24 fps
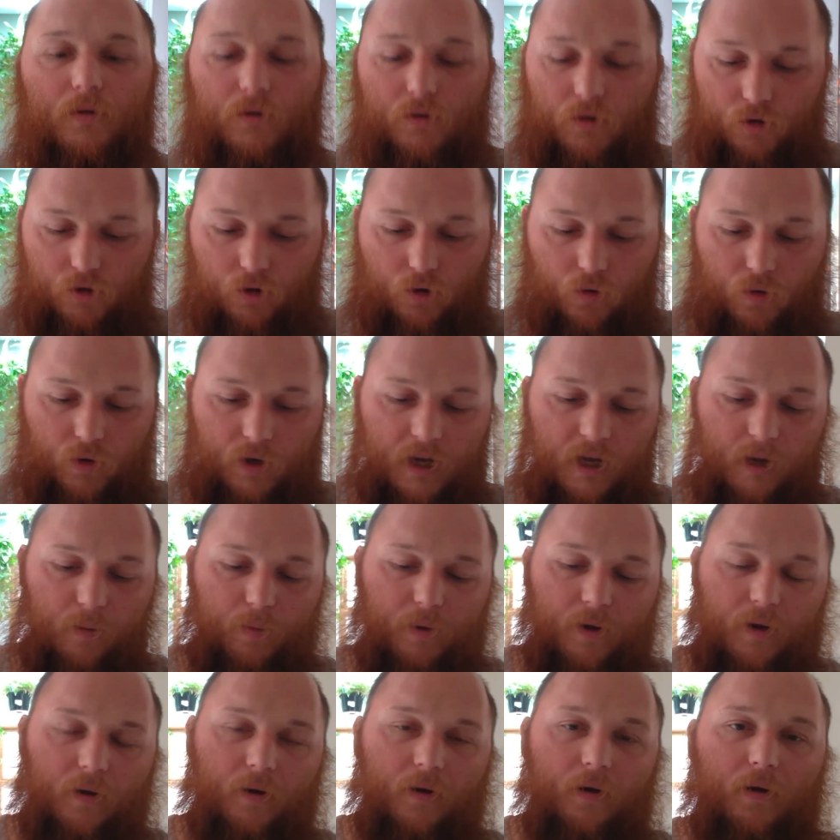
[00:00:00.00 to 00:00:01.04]
So
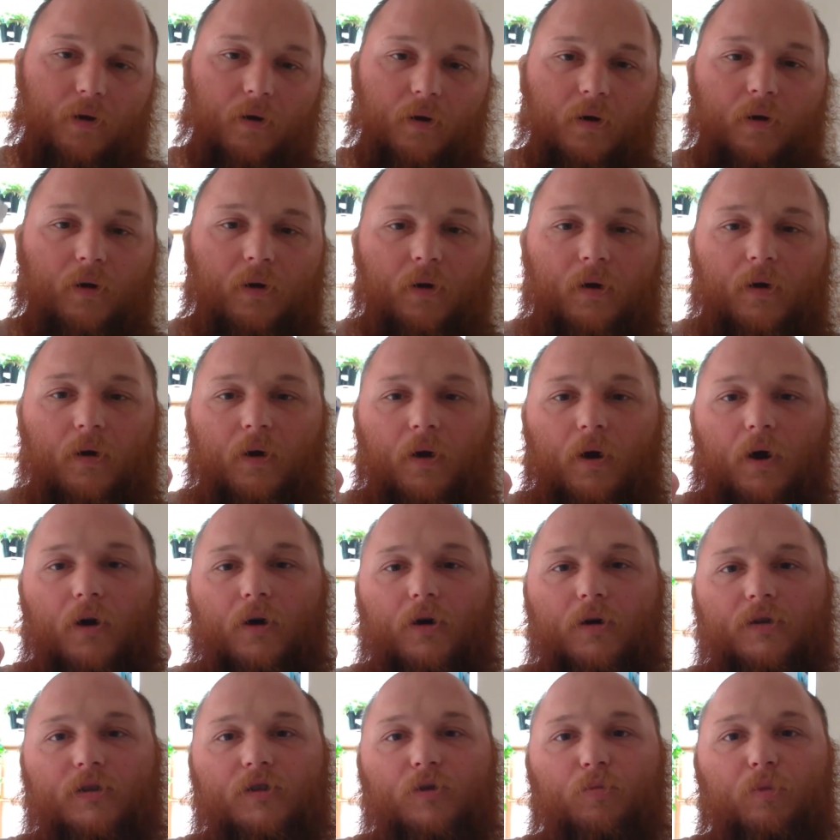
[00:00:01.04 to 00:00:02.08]
keeping a
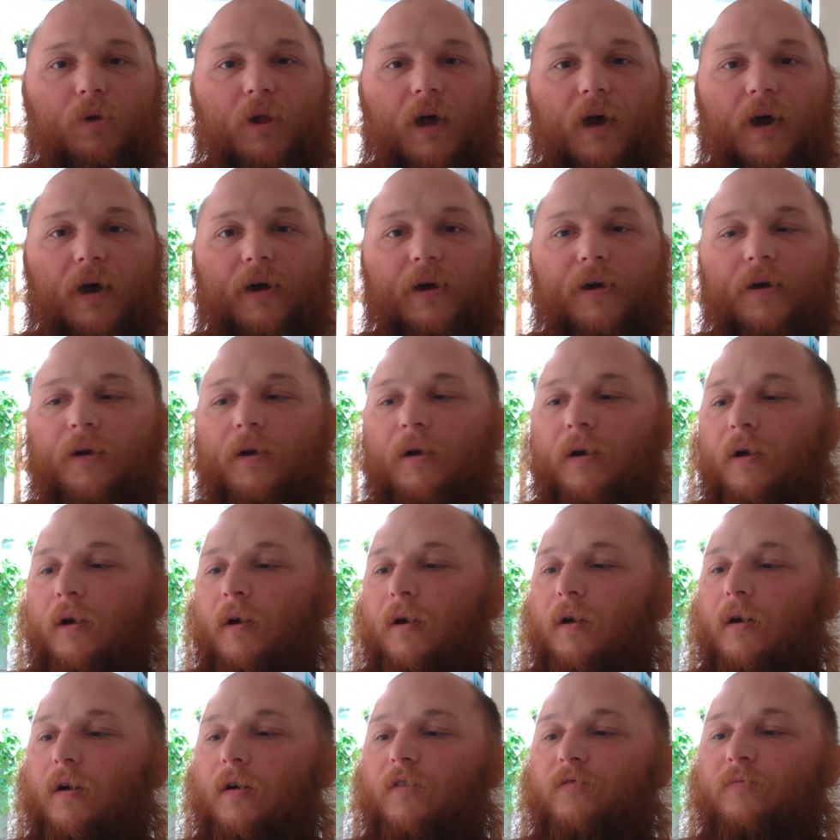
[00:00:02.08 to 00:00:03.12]
good supply
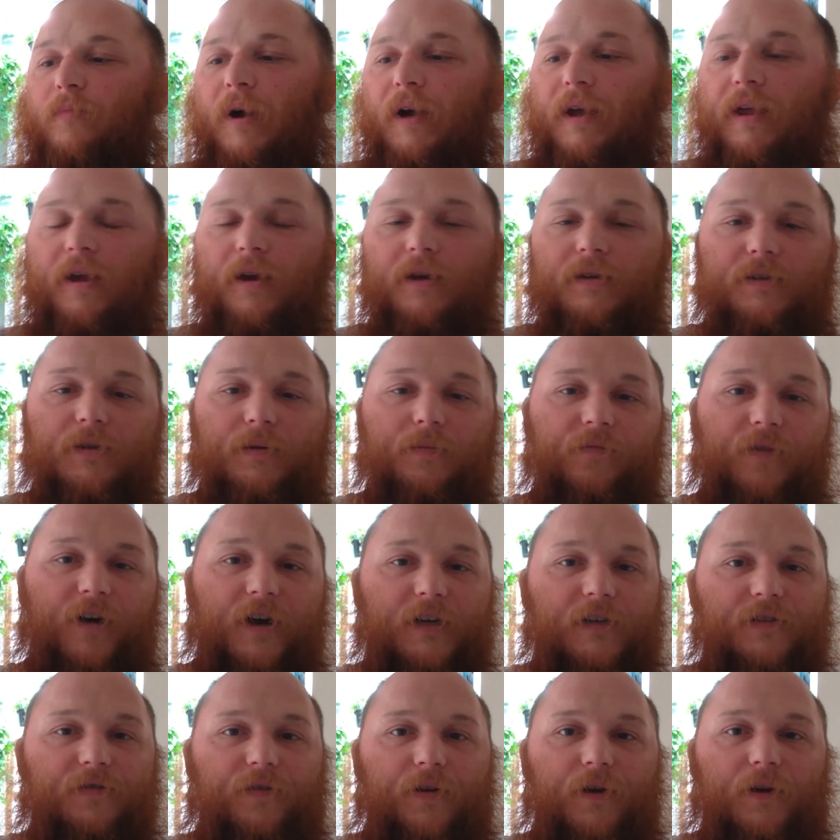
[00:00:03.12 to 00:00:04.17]
of my calcium
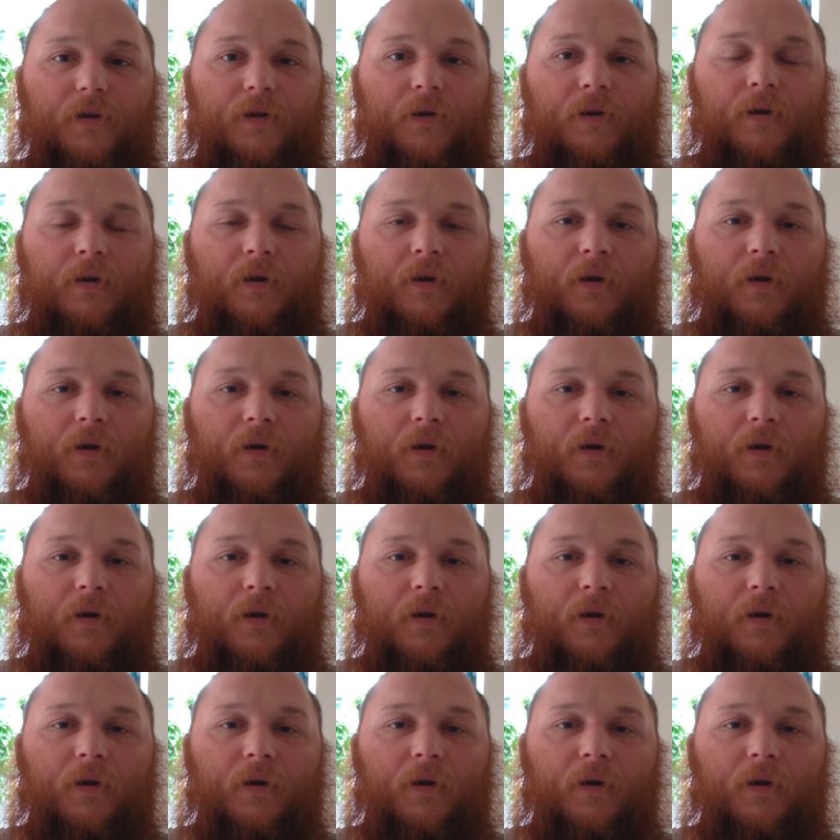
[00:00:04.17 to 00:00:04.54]
phosphate